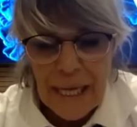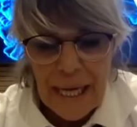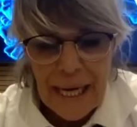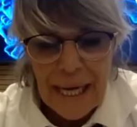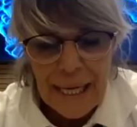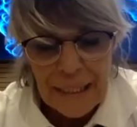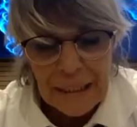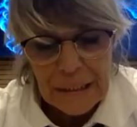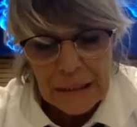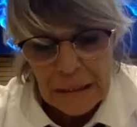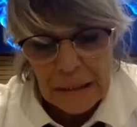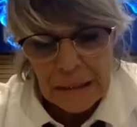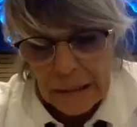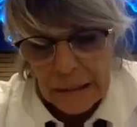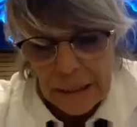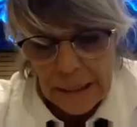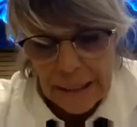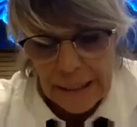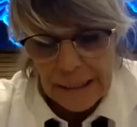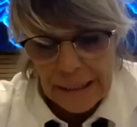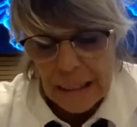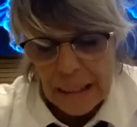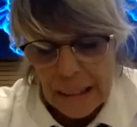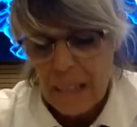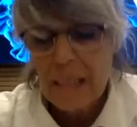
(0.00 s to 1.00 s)
And
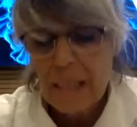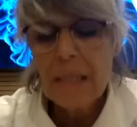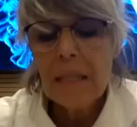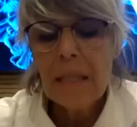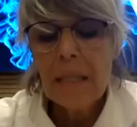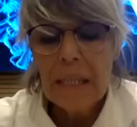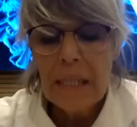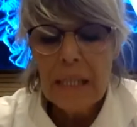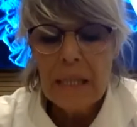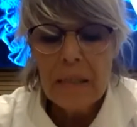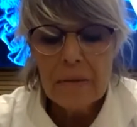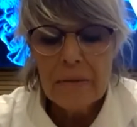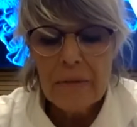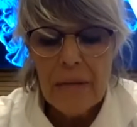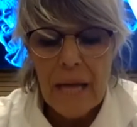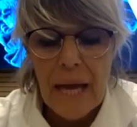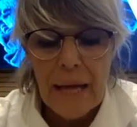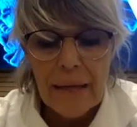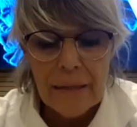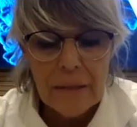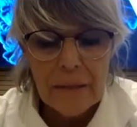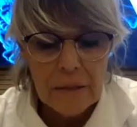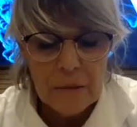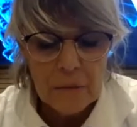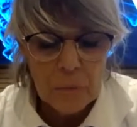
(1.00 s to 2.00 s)
it is clear
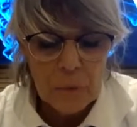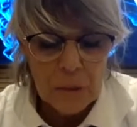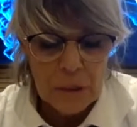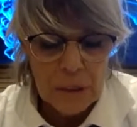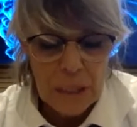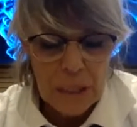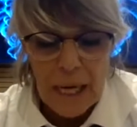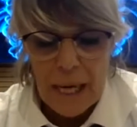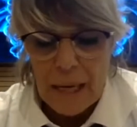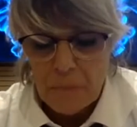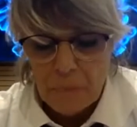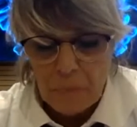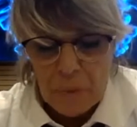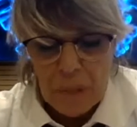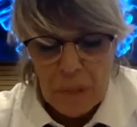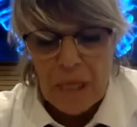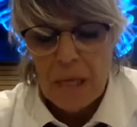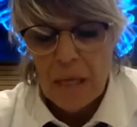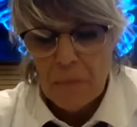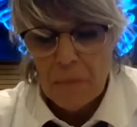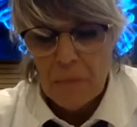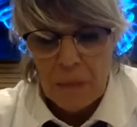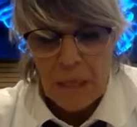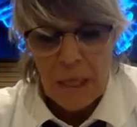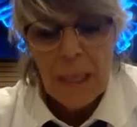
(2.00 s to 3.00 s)
that with the
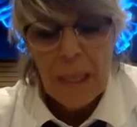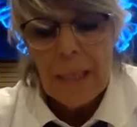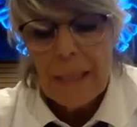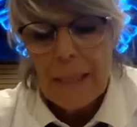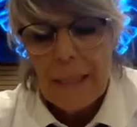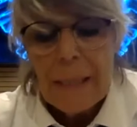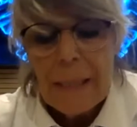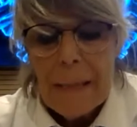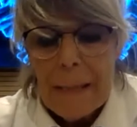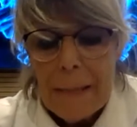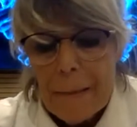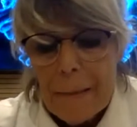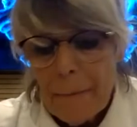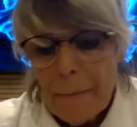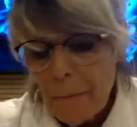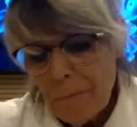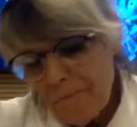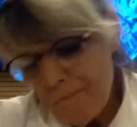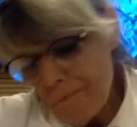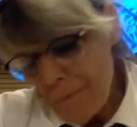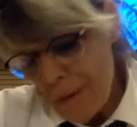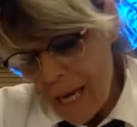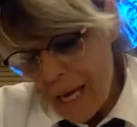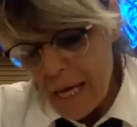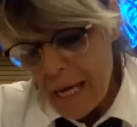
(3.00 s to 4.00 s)
empyema,
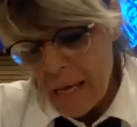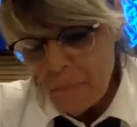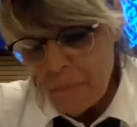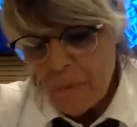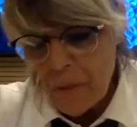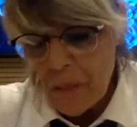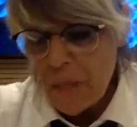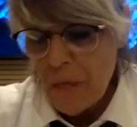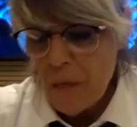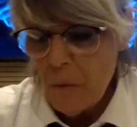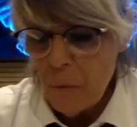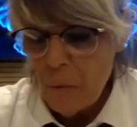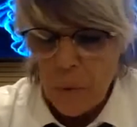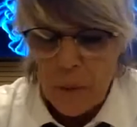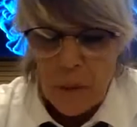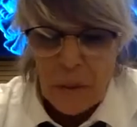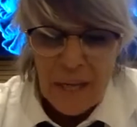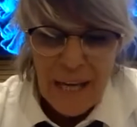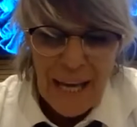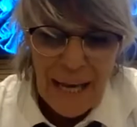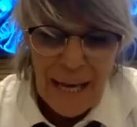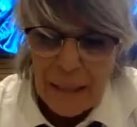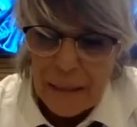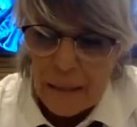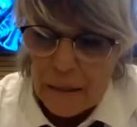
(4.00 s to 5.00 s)
maybe we
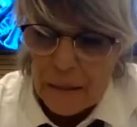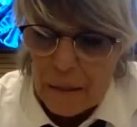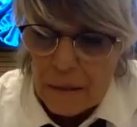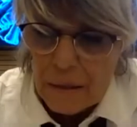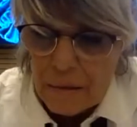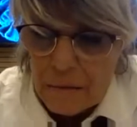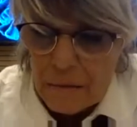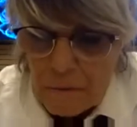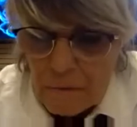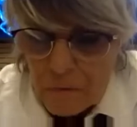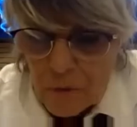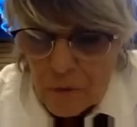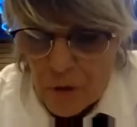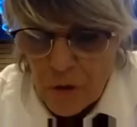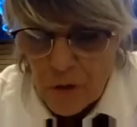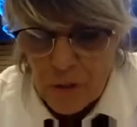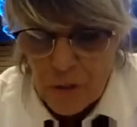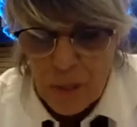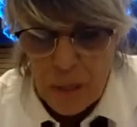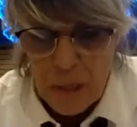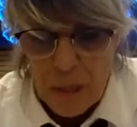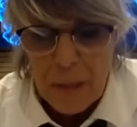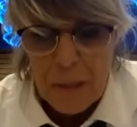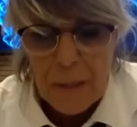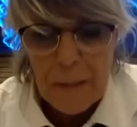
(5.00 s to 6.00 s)
can use
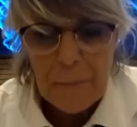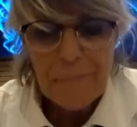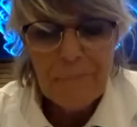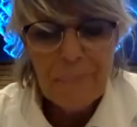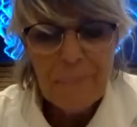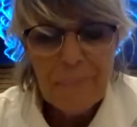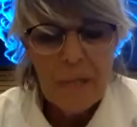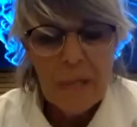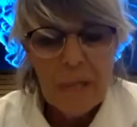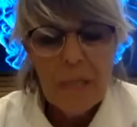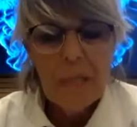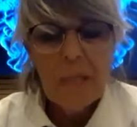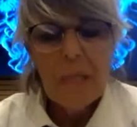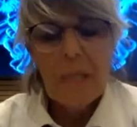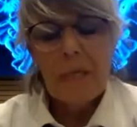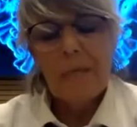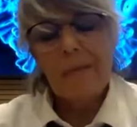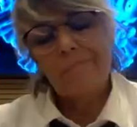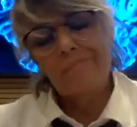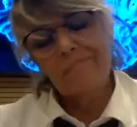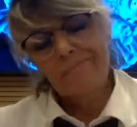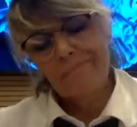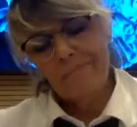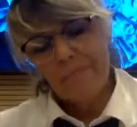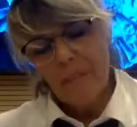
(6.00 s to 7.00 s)

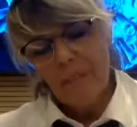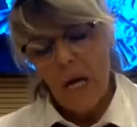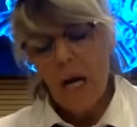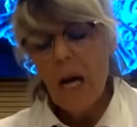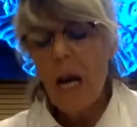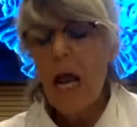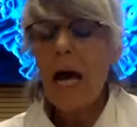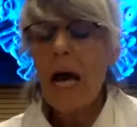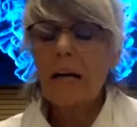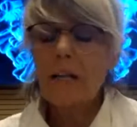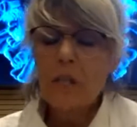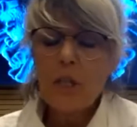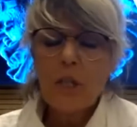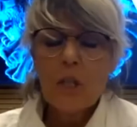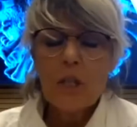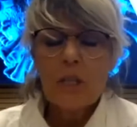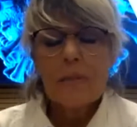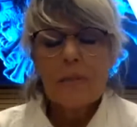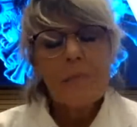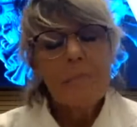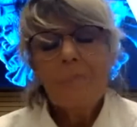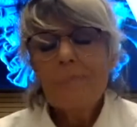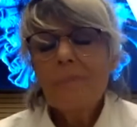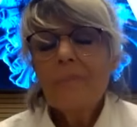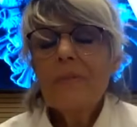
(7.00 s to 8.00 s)

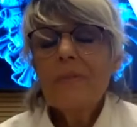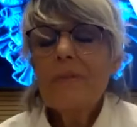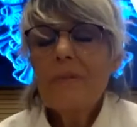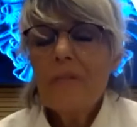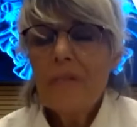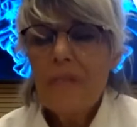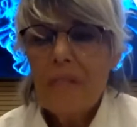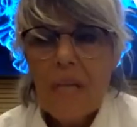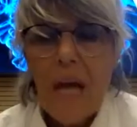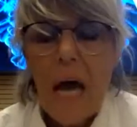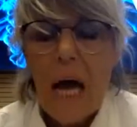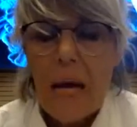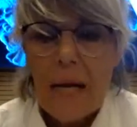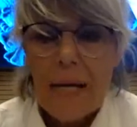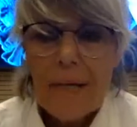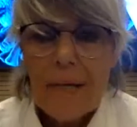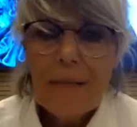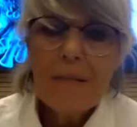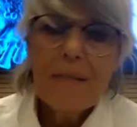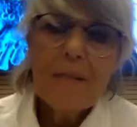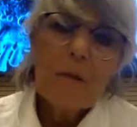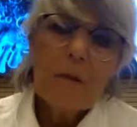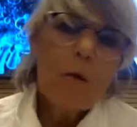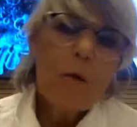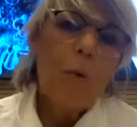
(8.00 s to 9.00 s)
larger
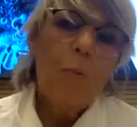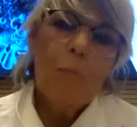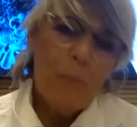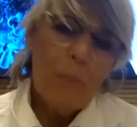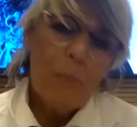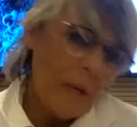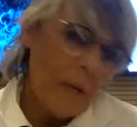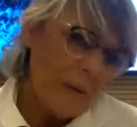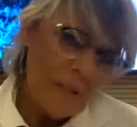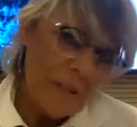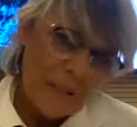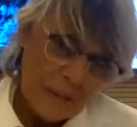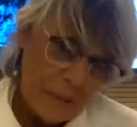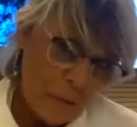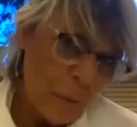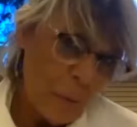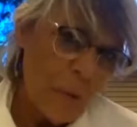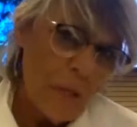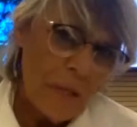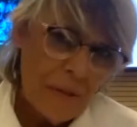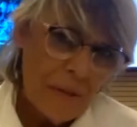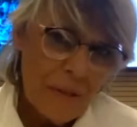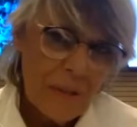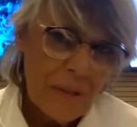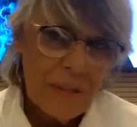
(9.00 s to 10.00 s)
size compared
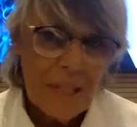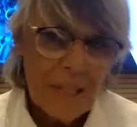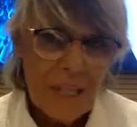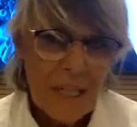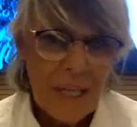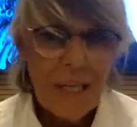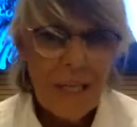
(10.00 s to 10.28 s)
with the